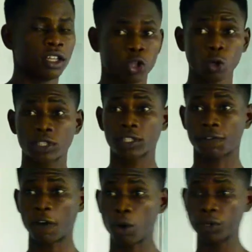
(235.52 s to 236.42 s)
those
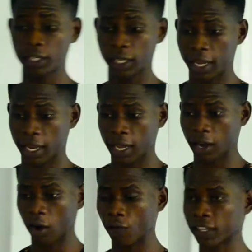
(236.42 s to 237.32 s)
found
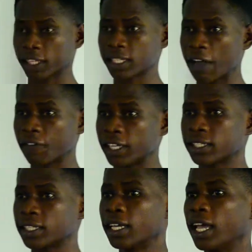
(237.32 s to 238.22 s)
over the surface
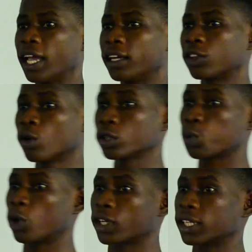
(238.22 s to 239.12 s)
and those
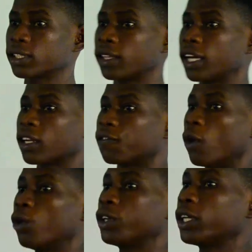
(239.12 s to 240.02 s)
waters that are
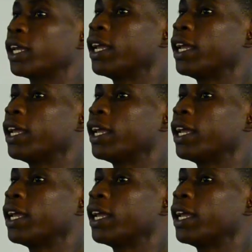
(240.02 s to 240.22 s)
found